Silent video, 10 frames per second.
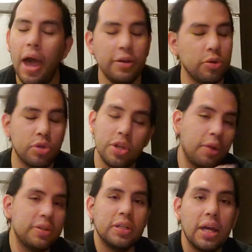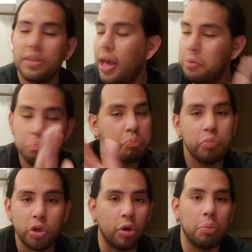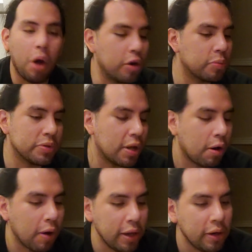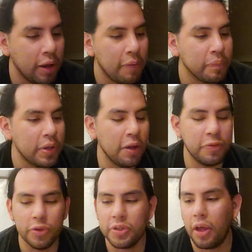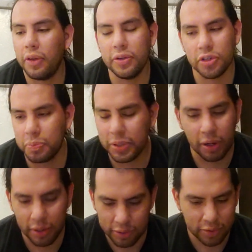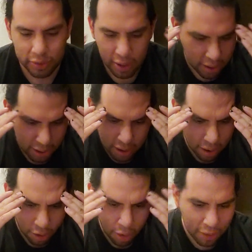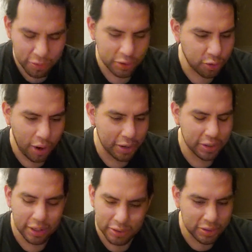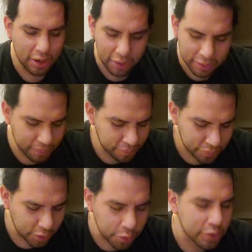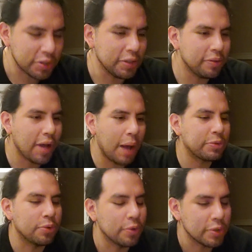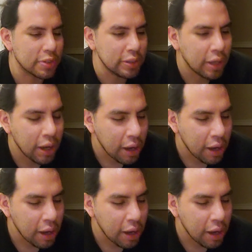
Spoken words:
and you sell it to get that, sure, 100% all right. If you sell it just because, oh, everything's crashing, I should sell, like, lunacy, absolute lunacy.